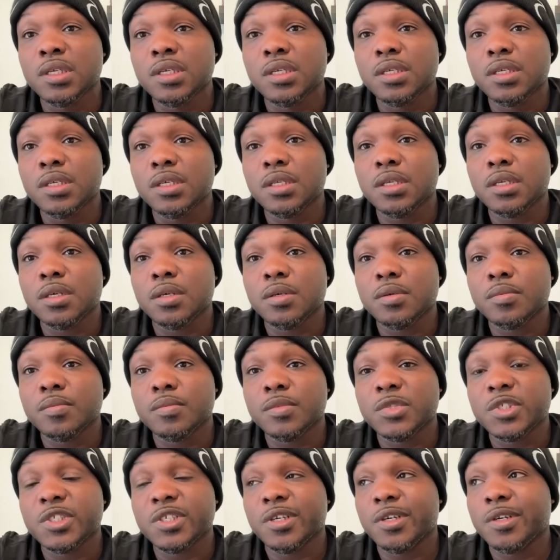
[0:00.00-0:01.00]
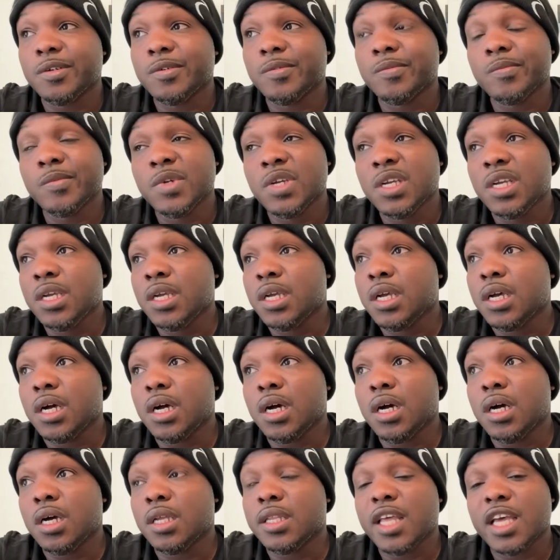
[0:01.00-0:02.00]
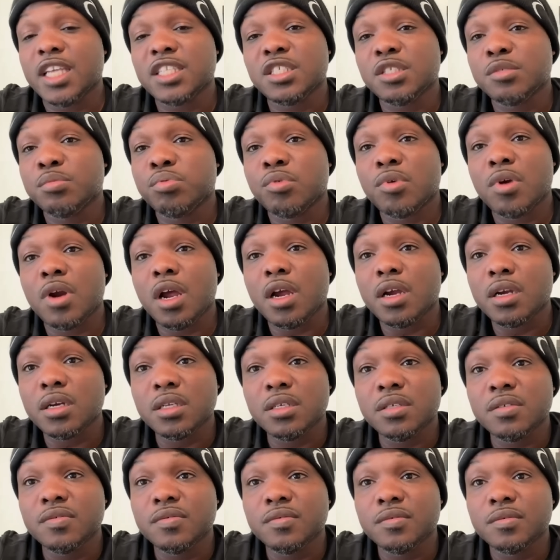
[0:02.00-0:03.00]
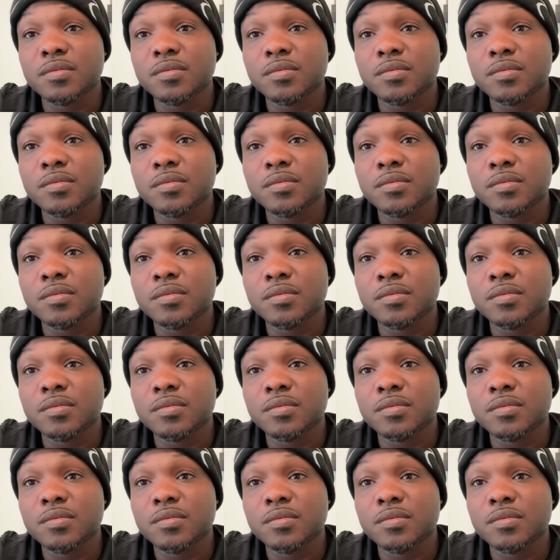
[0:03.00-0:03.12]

You know, so that's his prerogative.